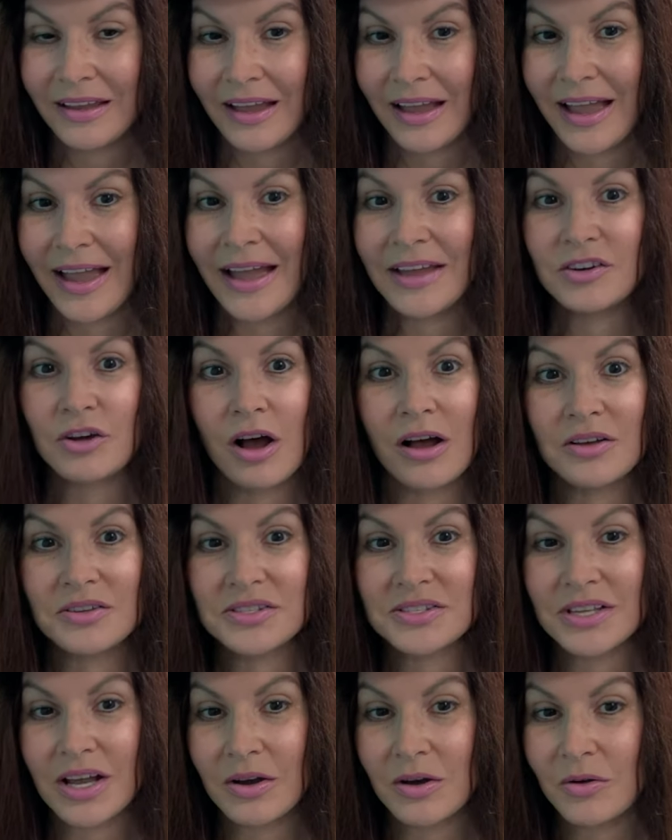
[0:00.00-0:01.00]
and
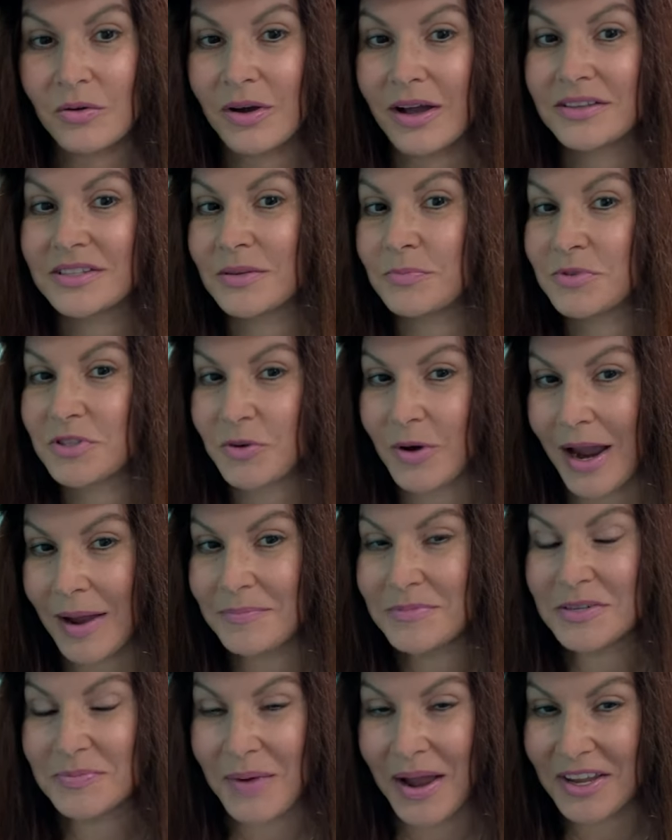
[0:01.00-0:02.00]
also
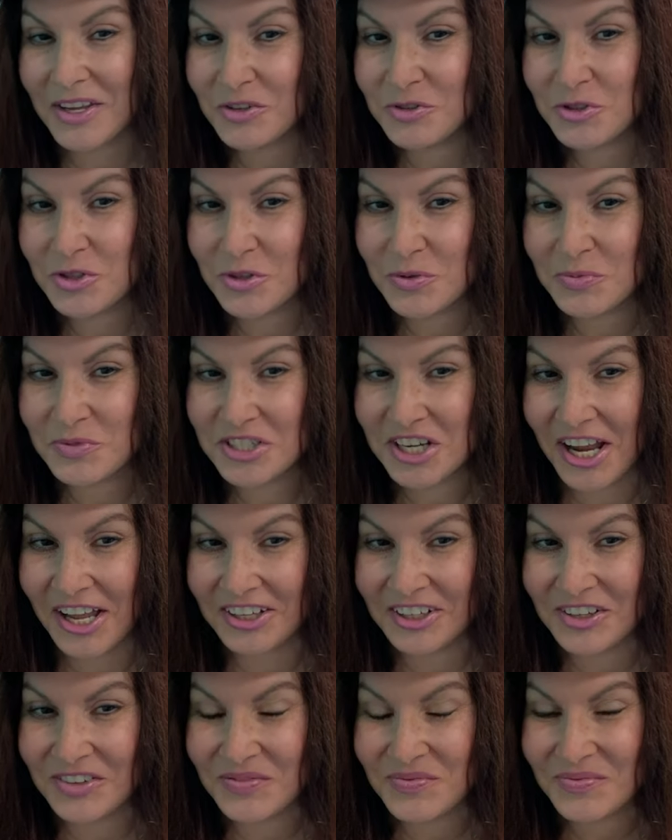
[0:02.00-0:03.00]
subscribe to my YouTube
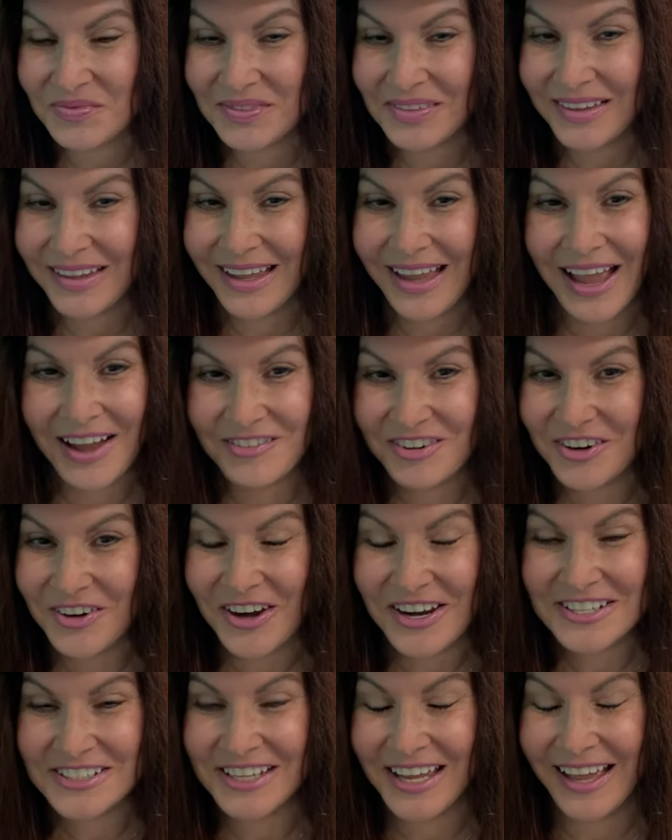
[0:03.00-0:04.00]
channel. Have a
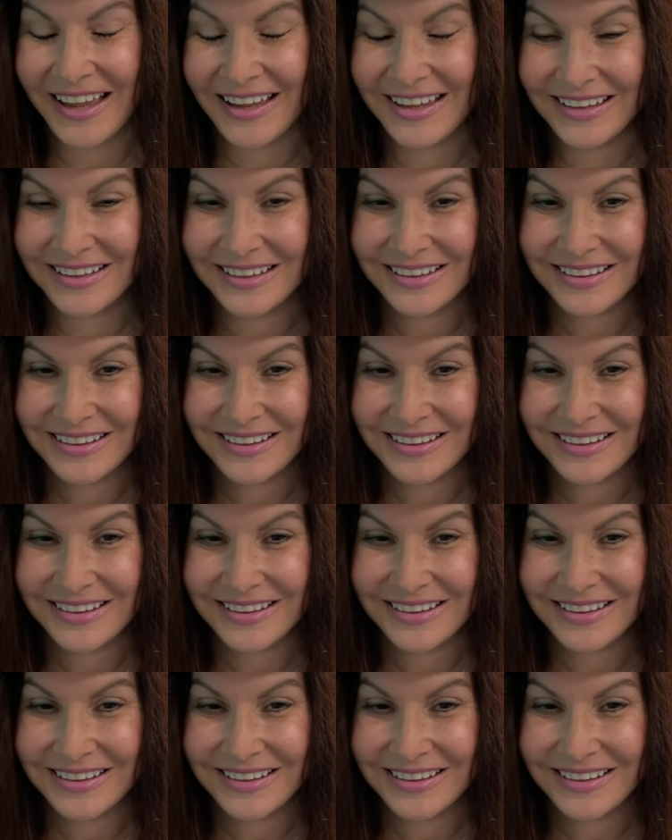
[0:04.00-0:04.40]
great day.